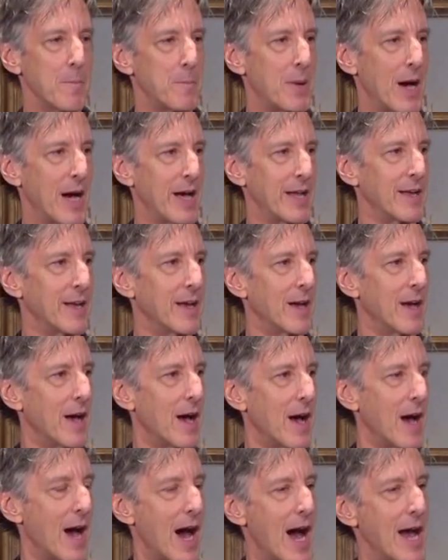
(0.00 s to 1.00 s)
But
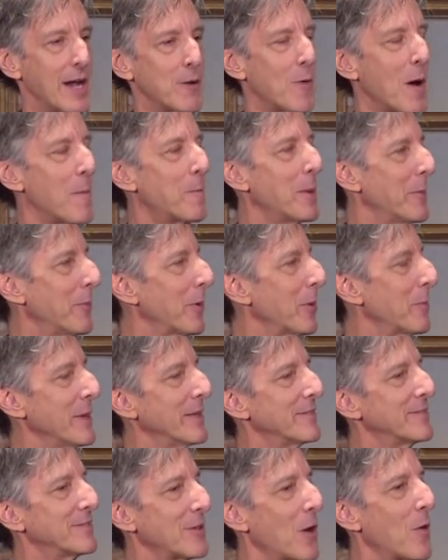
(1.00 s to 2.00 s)
I don't want people to
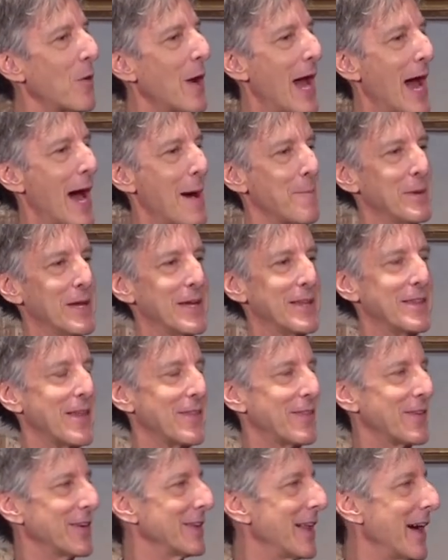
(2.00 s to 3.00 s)
be so happy
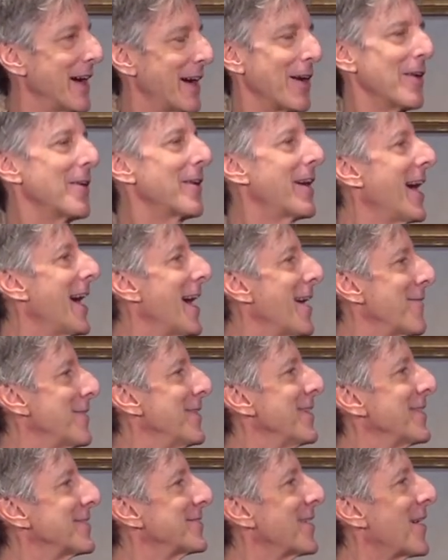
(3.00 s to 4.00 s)
that they're like, okay,
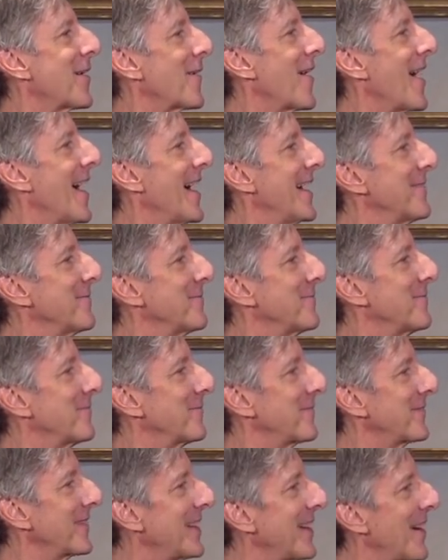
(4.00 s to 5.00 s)
everything's all right.
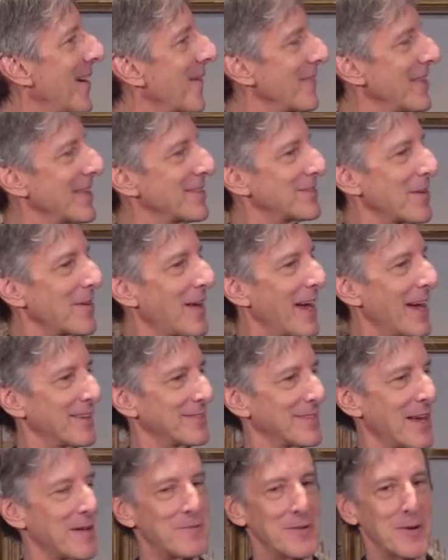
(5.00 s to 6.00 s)
You know, everything's okay
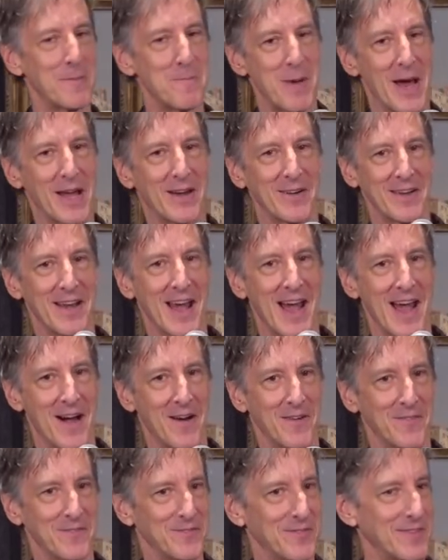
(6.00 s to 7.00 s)
because I feel better
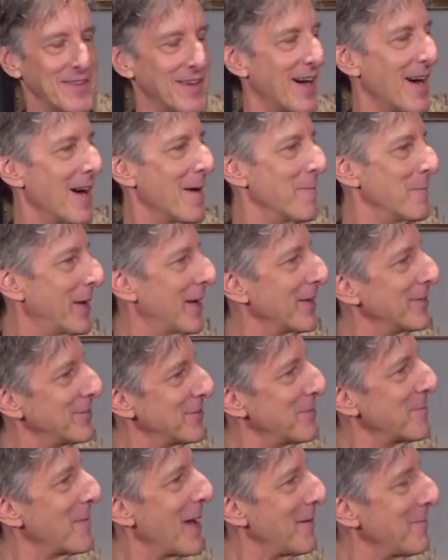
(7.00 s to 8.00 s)
now because
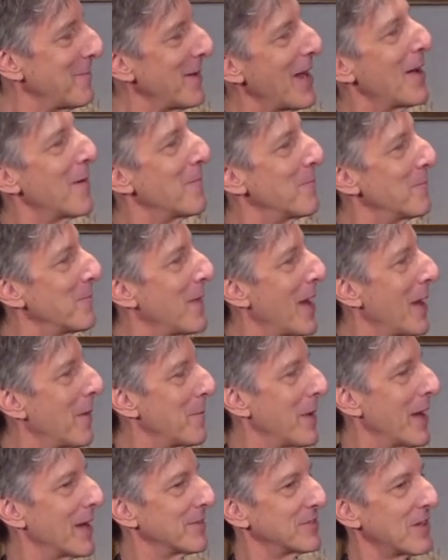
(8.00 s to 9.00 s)
you made help
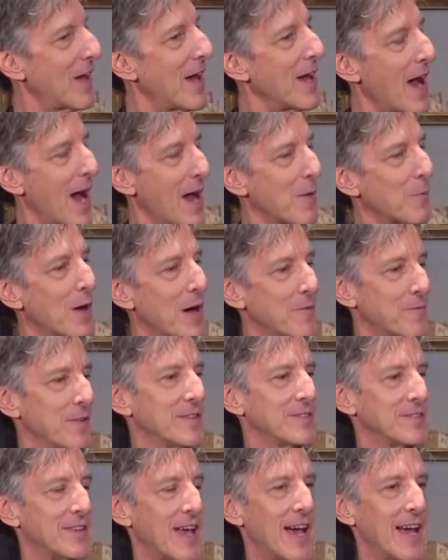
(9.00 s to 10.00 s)
me. So I will
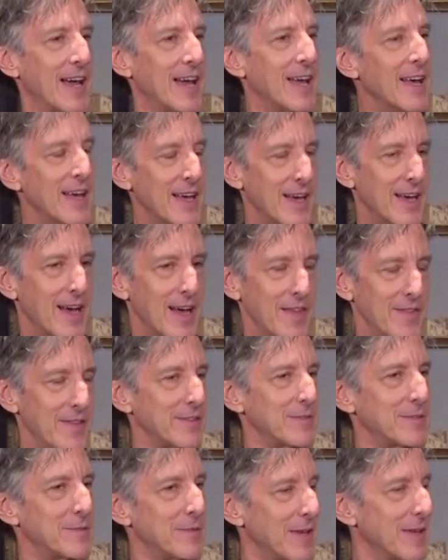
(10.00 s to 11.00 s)
often say, and
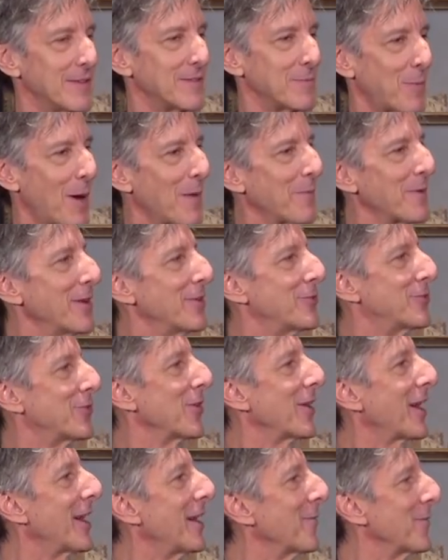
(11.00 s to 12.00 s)
this is probably a
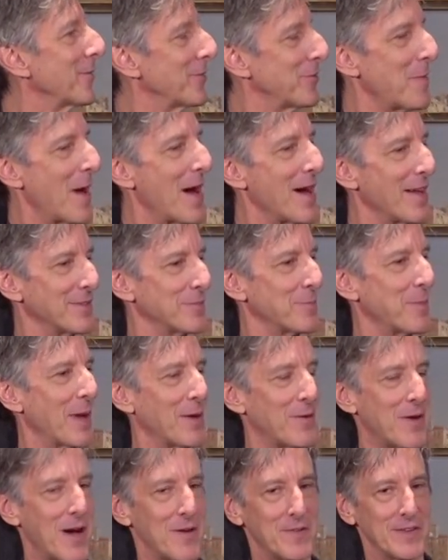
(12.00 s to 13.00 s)
jerky response, but
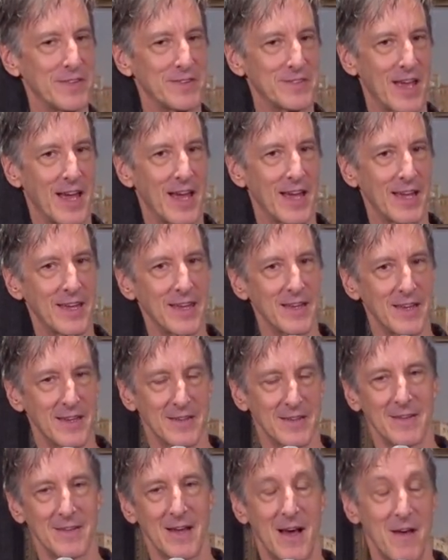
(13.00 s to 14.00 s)
I will often say,
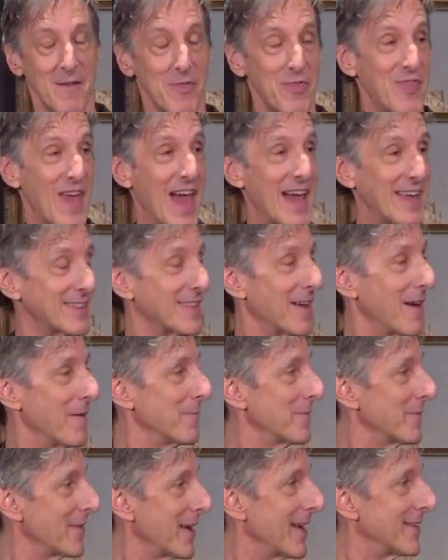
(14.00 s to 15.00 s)
I'll thank
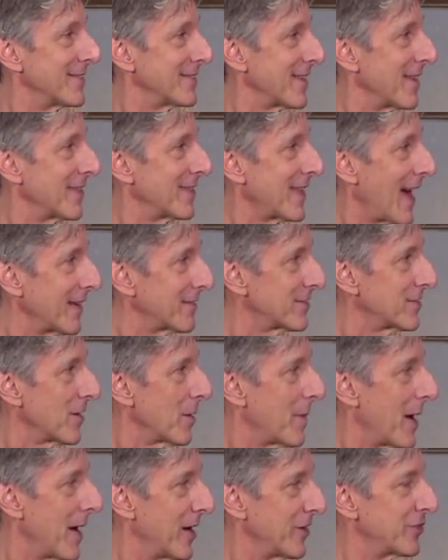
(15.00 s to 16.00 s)
them and say, thanks so
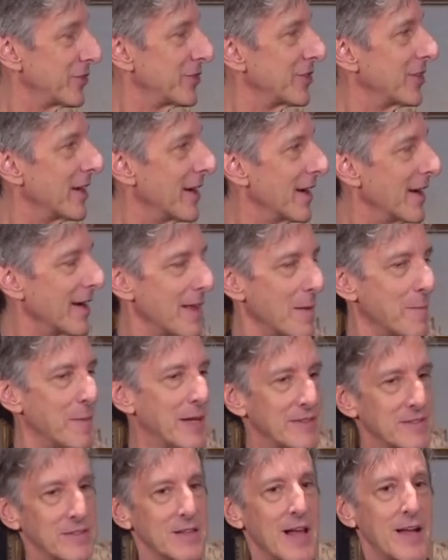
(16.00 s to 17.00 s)
much. It
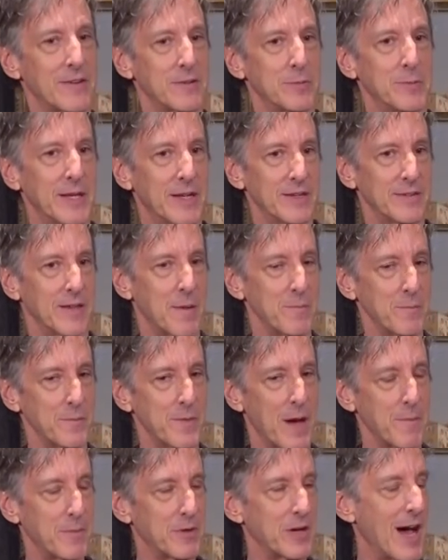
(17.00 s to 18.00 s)
means a lot to me because
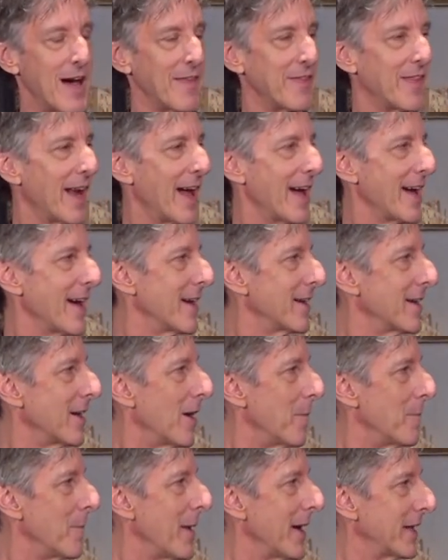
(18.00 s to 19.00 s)
I'm glad that I
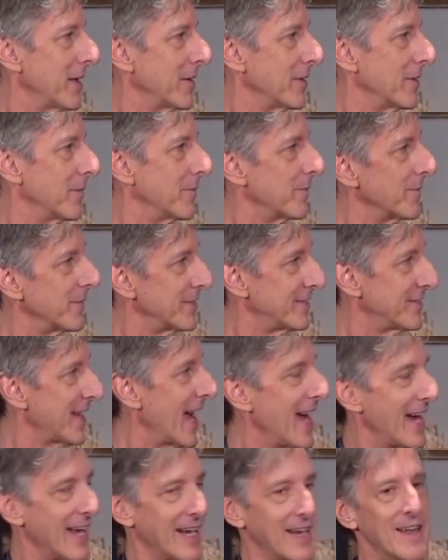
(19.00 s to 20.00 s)
helped make you
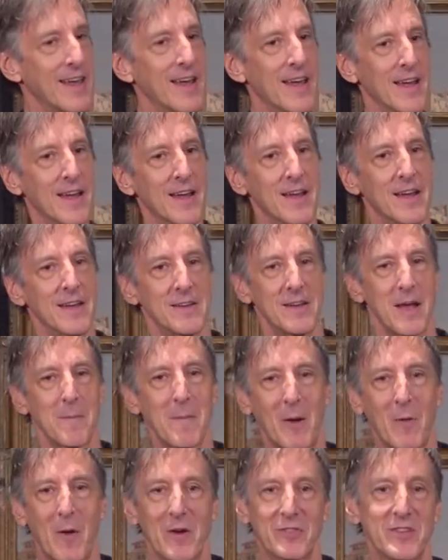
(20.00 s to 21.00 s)
sane. Now,
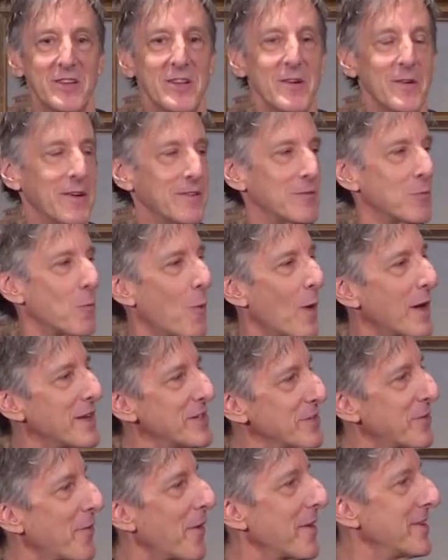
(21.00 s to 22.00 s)
my question to you is, what are
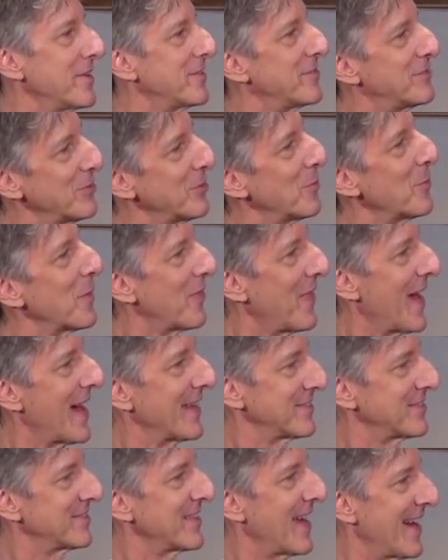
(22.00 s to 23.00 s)
you going to do with
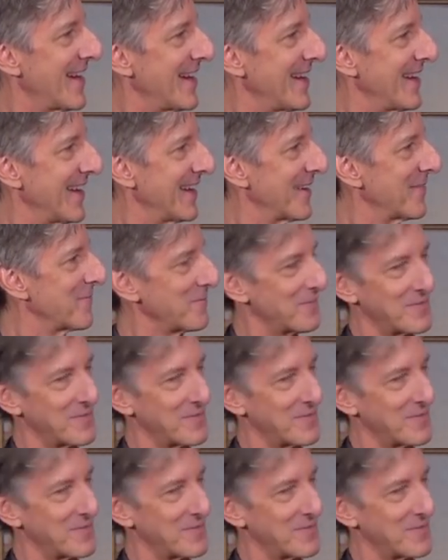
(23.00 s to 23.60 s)
that sanity?